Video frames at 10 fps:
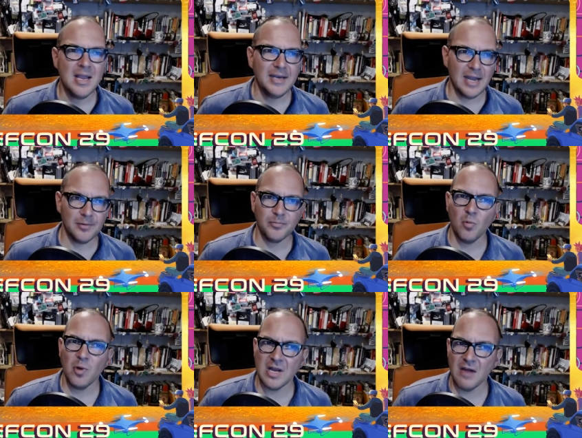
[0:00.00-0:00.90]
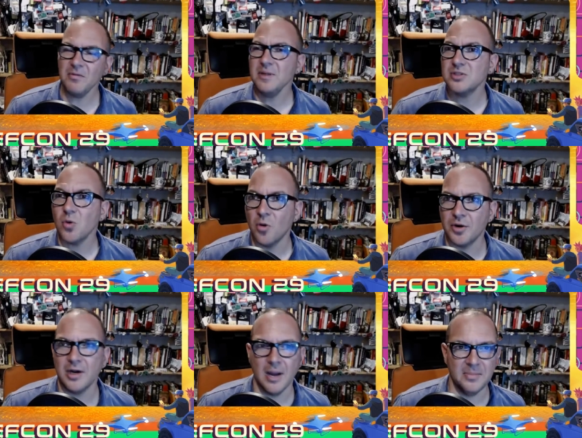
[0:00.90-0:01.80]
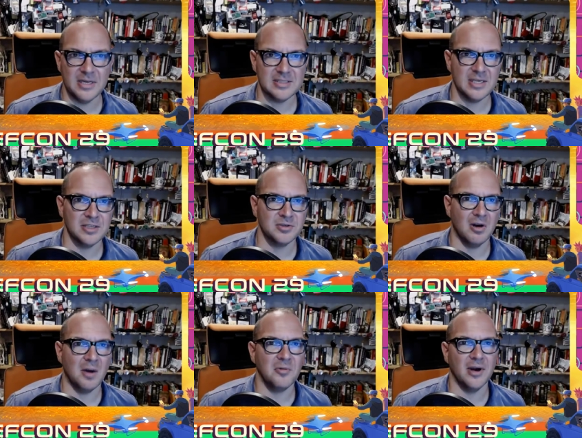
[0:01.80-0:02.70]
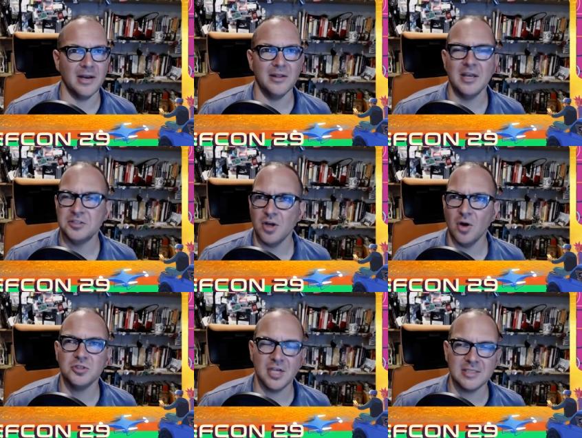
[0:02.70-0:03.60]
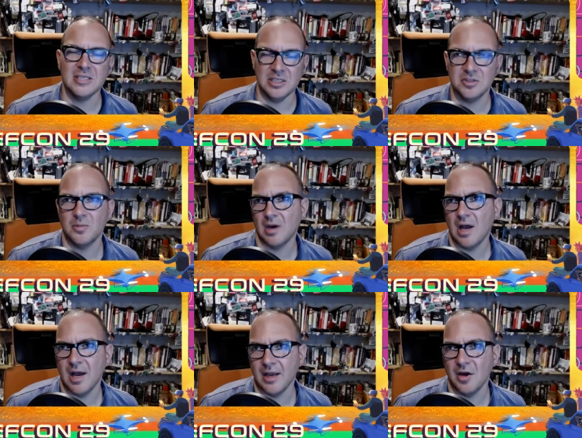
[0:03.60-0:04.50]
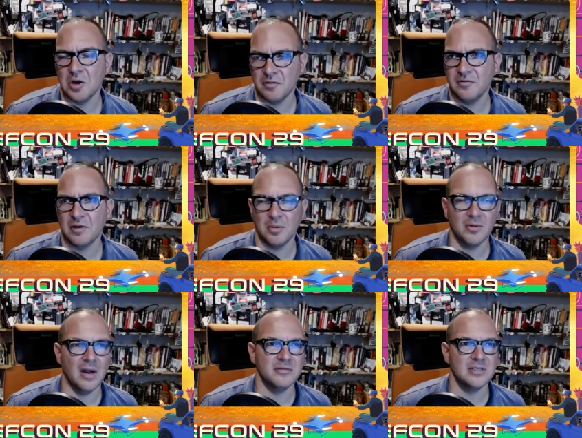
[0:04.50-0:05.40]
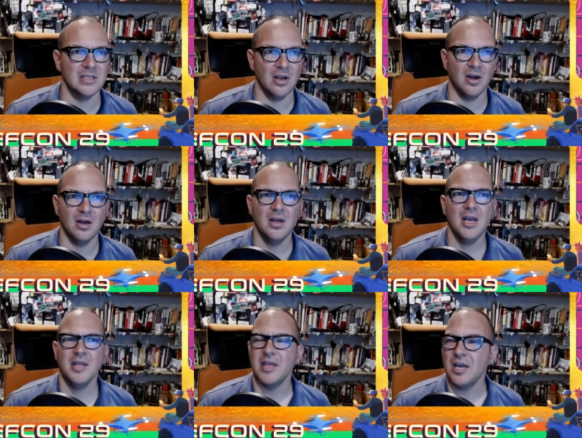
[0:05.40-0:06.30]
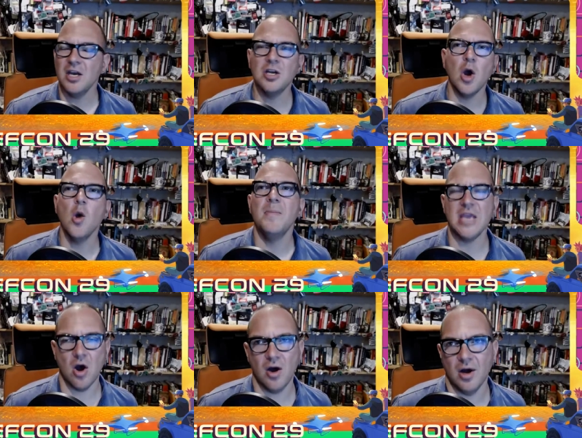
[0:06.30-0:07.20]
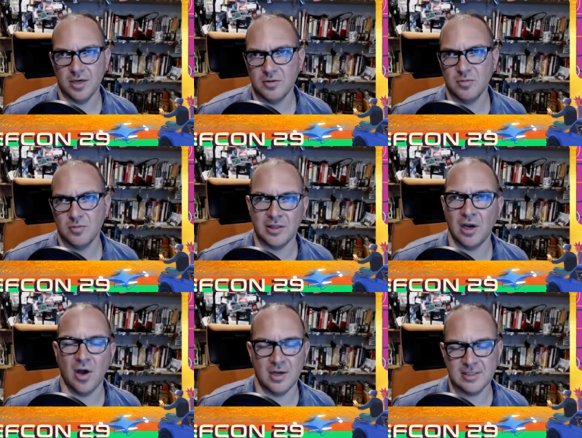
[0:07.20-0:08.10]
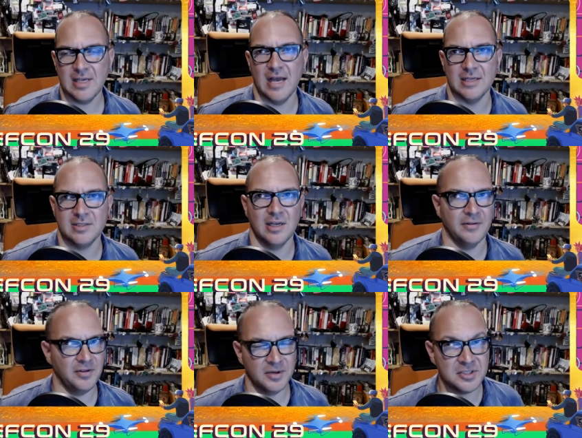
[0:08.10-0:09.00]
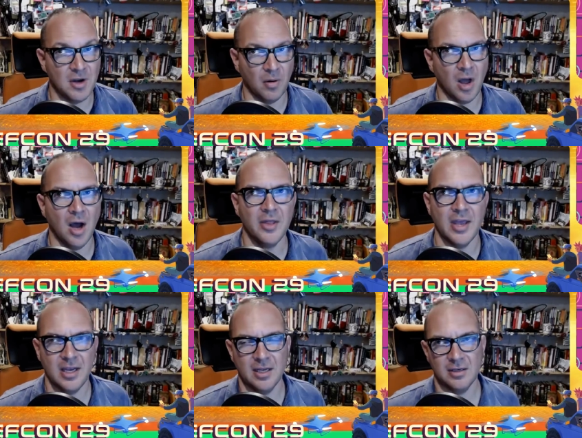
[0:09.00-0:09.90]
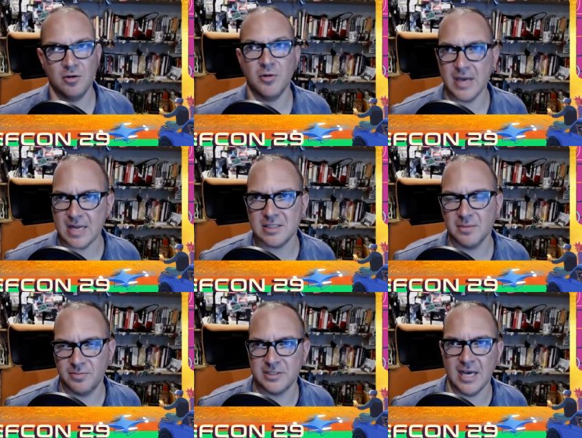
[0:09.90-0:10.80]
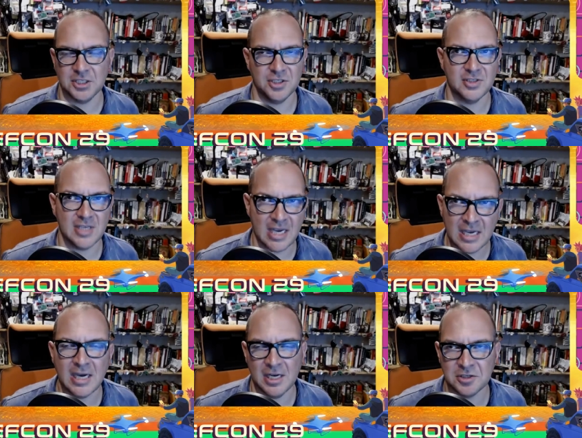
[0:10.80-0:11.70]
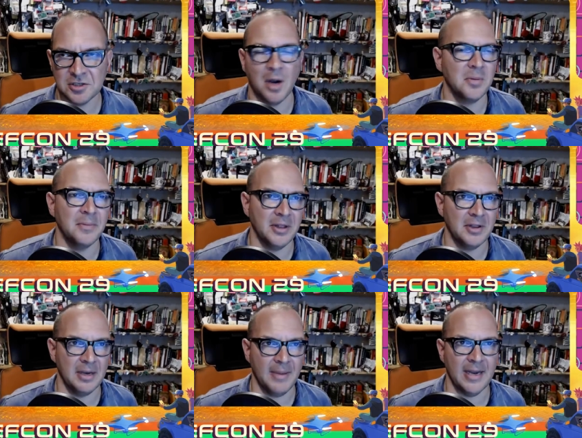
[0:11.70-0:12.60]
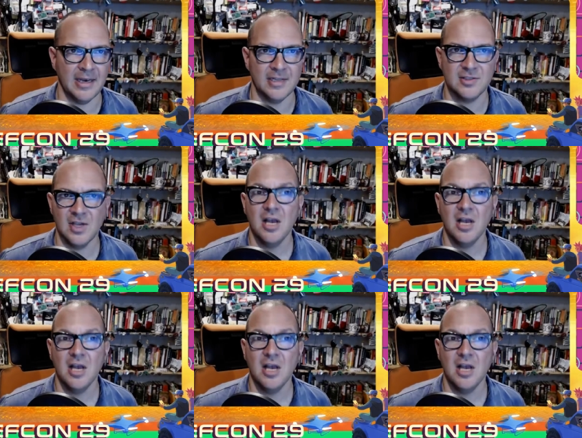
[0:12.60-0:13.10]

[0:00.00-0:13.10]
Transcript: Now, when governments order companies to interoperate, they don't just need to rely on a federal privacy law. They can go beyond what the law says, and if there is no law, they can create some protections in interoperability mandates.